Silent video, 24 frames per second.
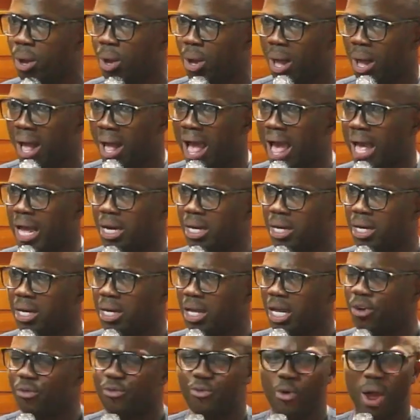And
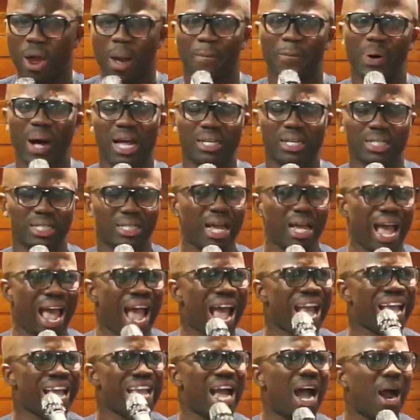if you're a pastor, a
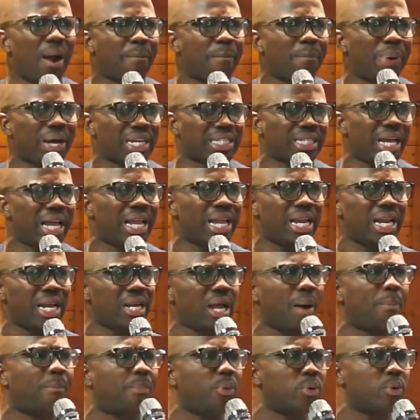young pastor in that
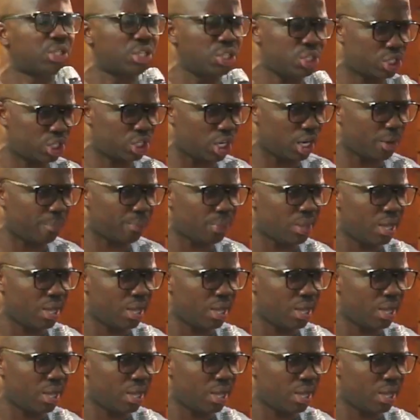position,